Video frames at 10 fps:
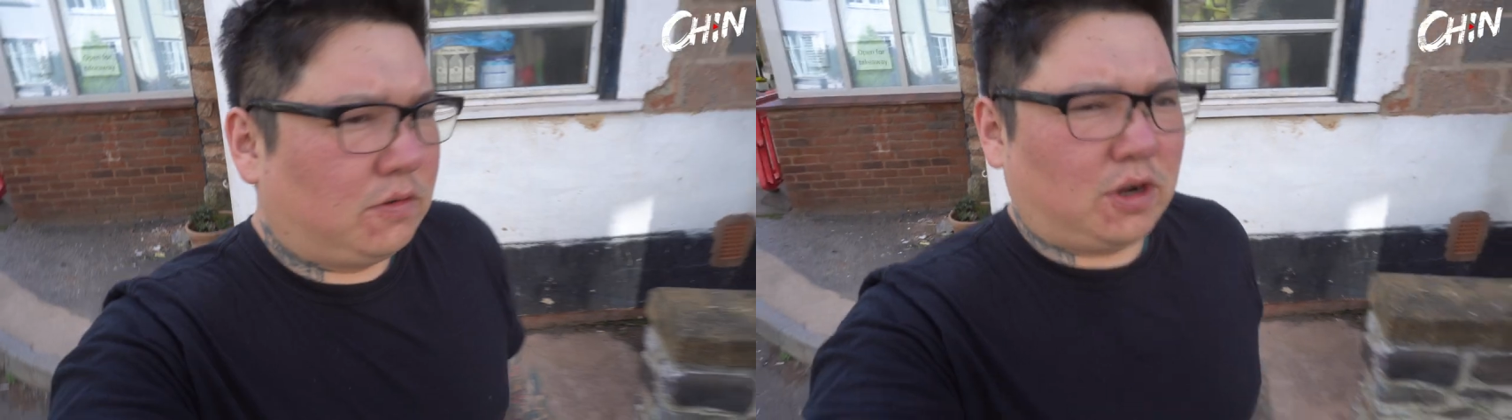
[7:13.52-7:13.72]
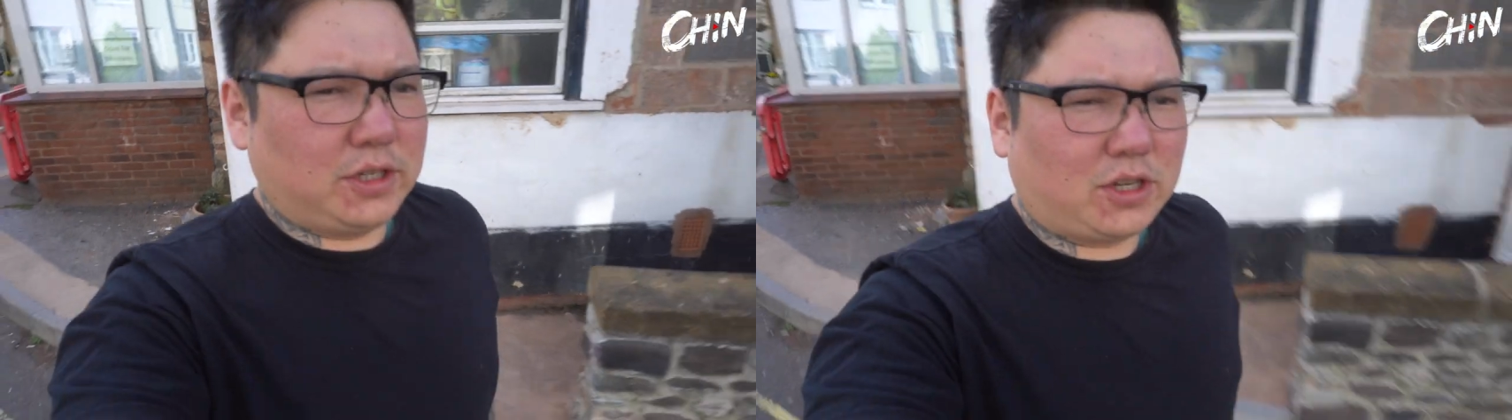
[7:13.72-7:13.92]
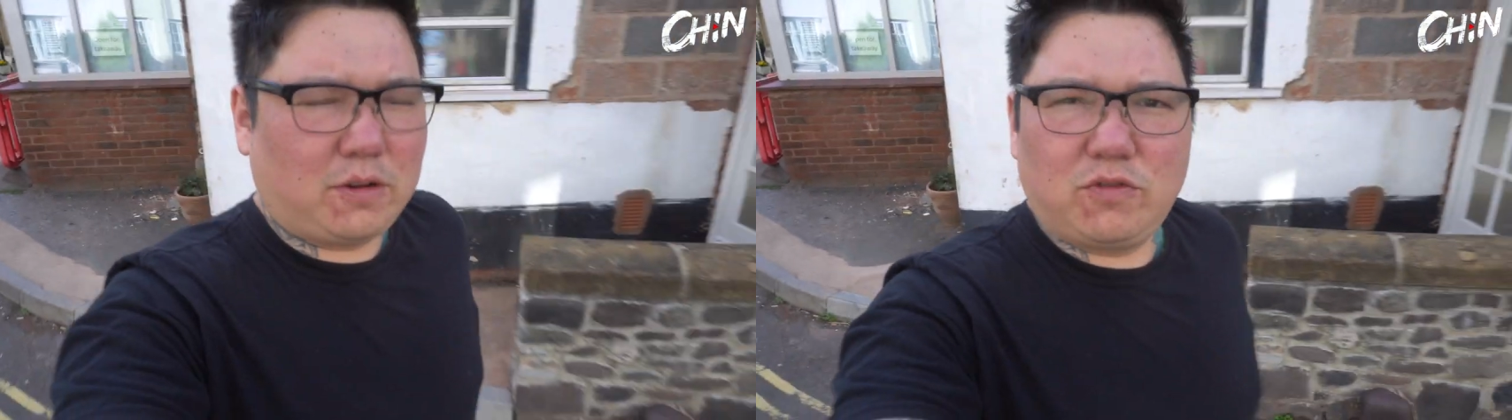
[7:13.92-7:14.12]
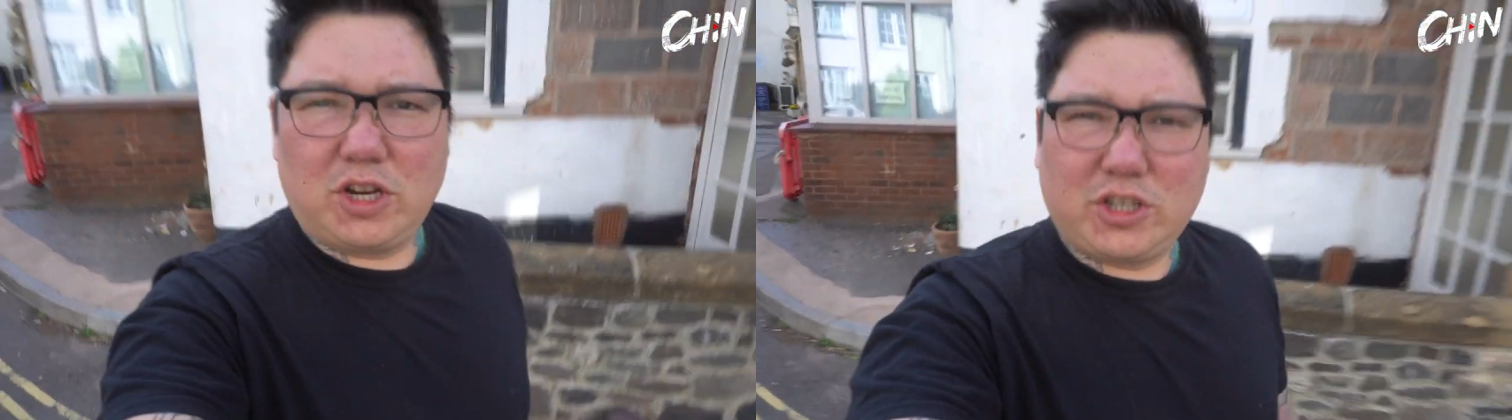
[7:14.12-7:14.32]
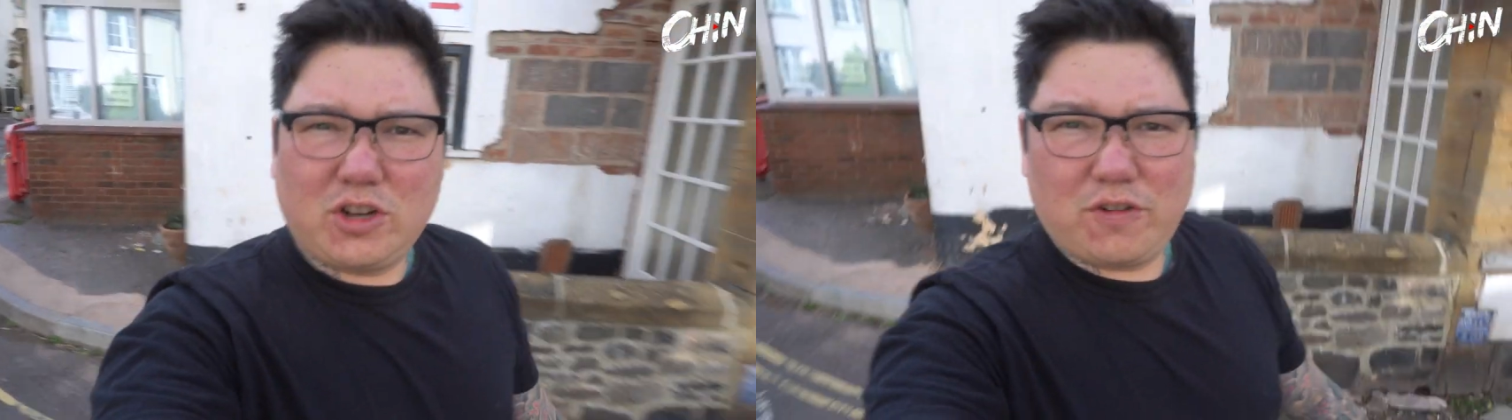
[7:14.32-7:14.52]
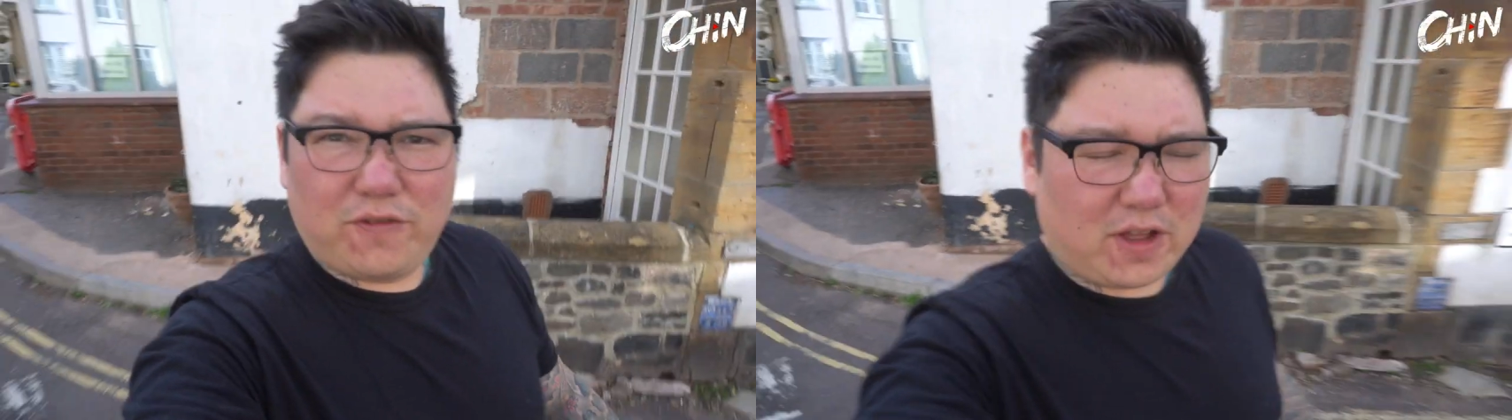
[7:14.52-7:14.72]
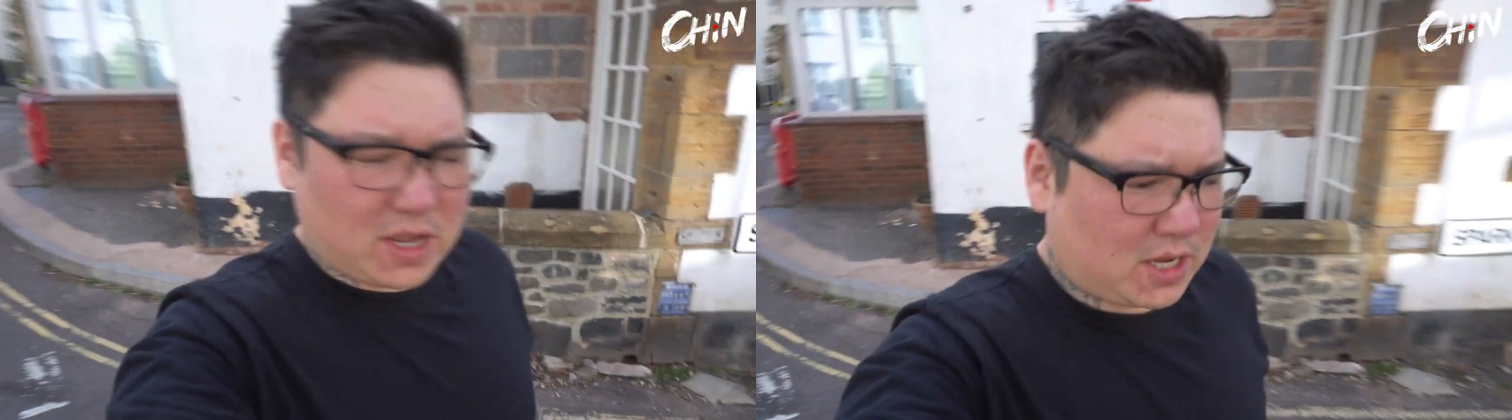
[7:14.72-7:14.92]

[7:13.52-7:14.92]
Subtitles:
Right, so I'm rushing off